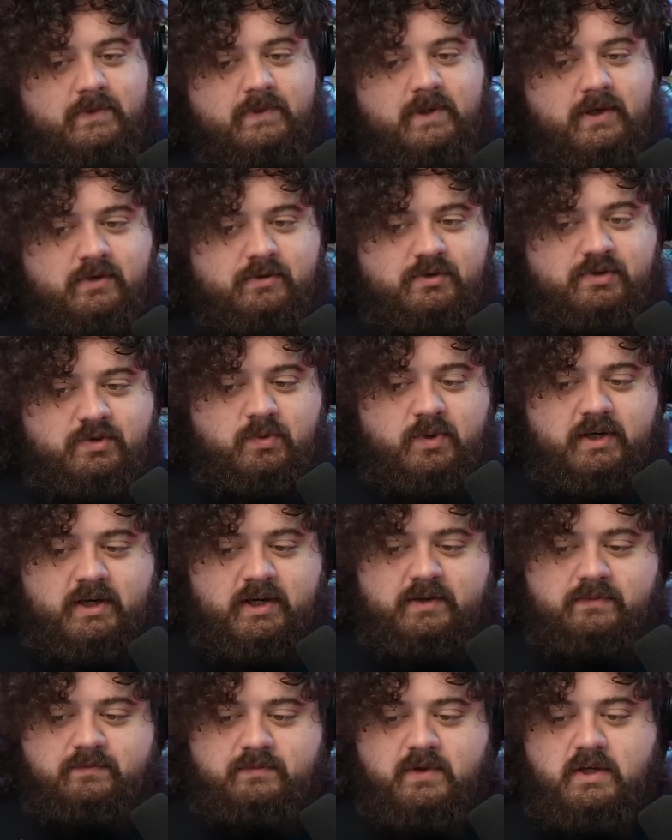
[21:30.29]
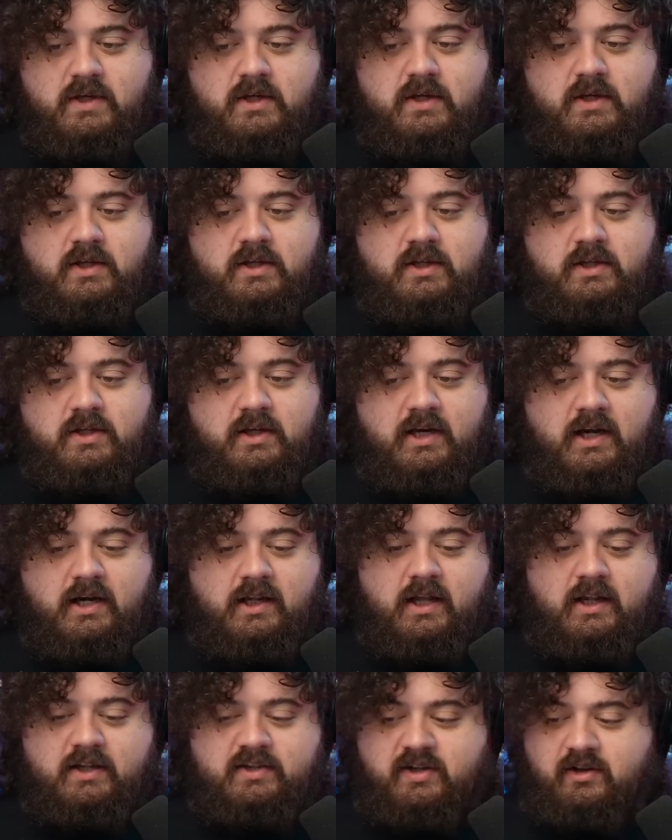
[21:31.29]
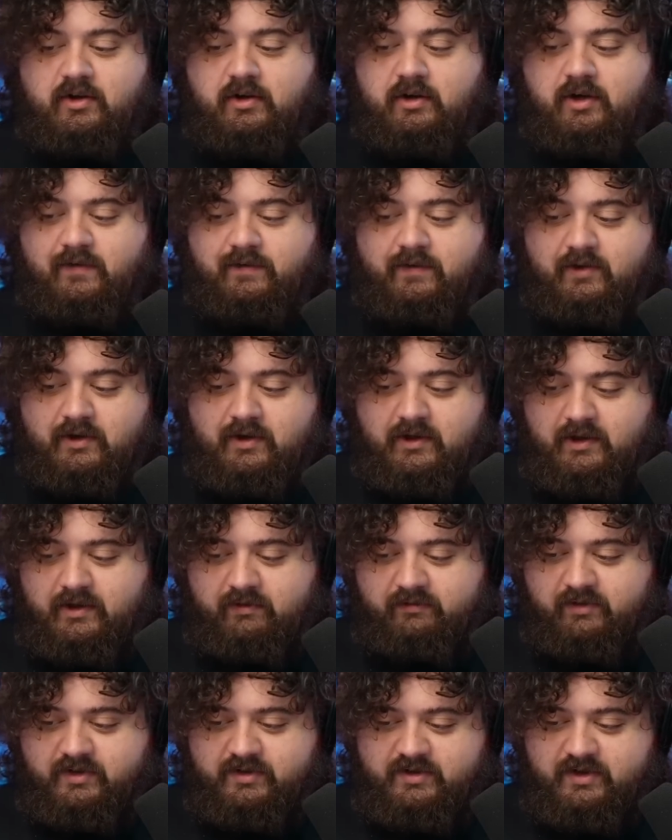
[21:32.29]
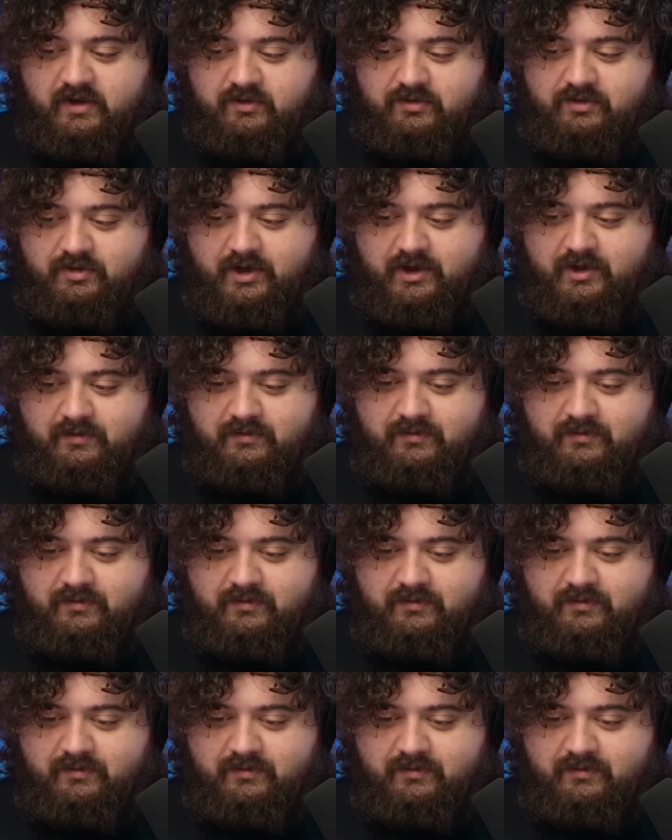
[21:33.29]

Oh, sweetie, you got a lot to learn if you're going to live in this country.